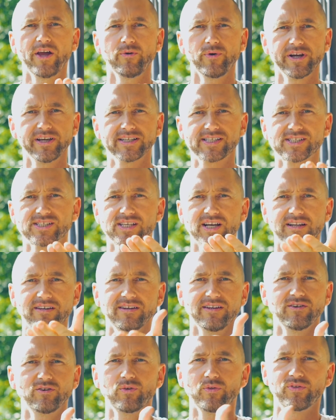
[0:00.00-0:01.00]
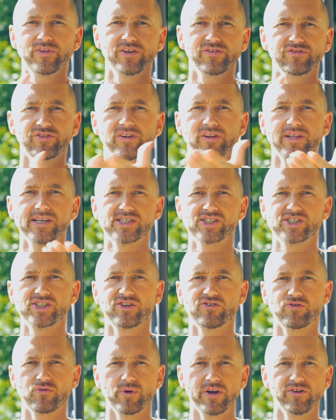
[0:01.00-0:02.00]
do I get sucked into this and this
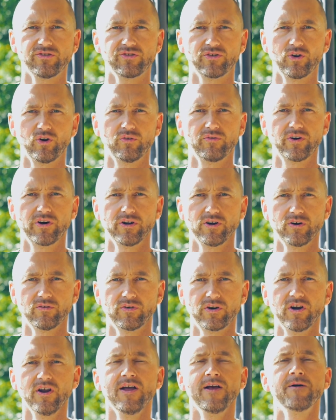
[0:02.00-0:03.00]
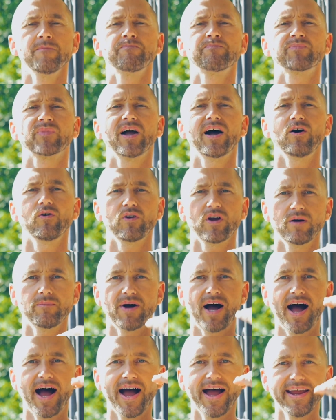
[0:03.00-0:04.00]
situation over and over? How
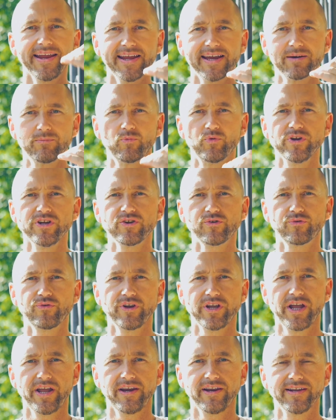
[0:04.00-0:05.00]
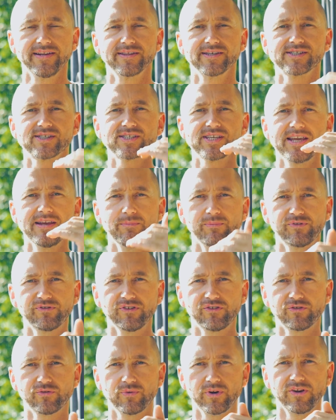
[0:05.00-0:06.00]
come I am recreating the same
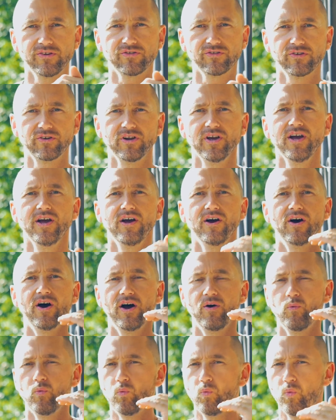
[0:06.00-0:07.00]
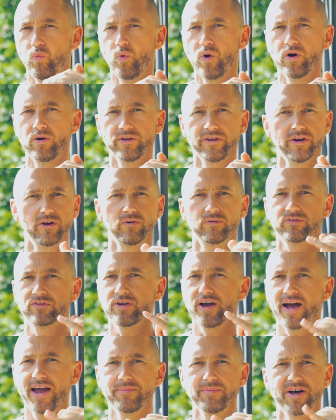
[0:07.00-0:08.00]
situation, you know,
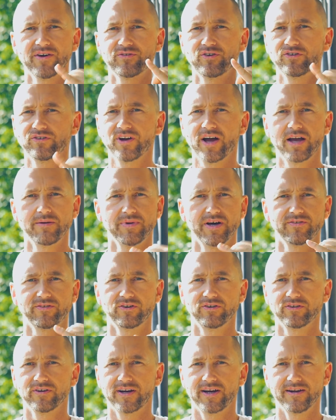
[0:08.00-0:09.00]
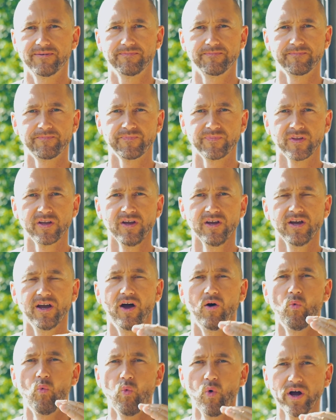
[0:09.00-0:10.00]
time after time after time?
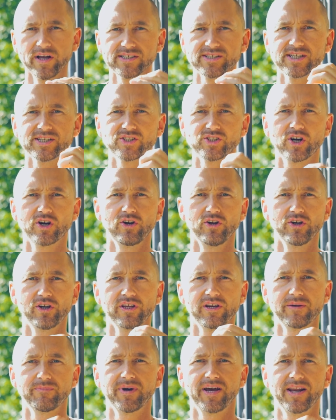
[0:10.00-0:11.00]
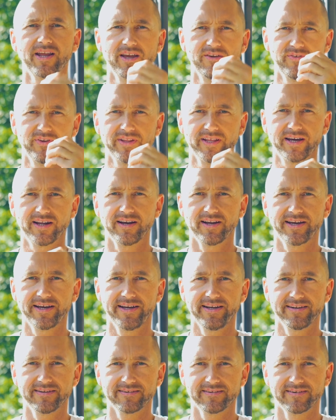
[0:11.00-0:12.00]
And once I start looking at my life in that
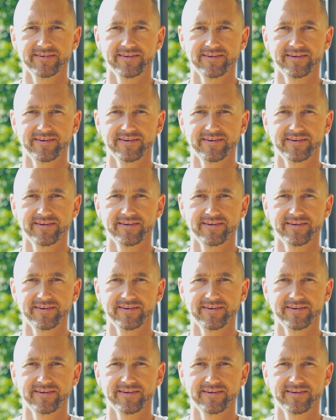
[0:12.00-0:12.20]
light,